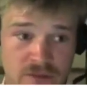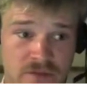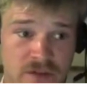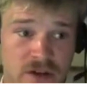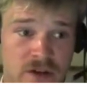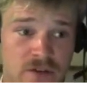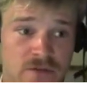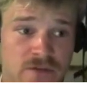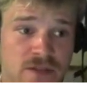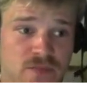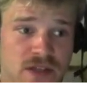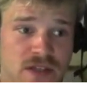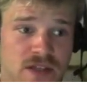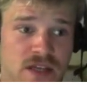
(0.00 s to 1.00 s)
of
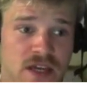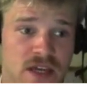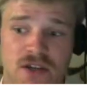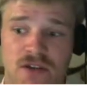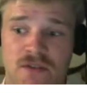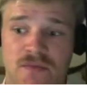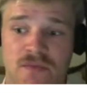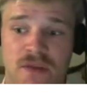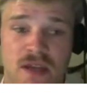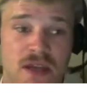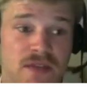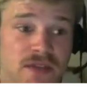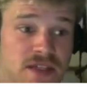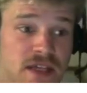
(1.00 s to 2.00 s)
this presentation
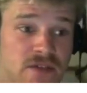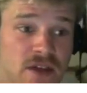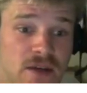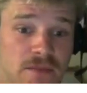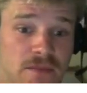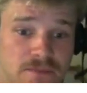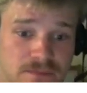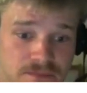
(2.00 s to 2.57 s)
this evening.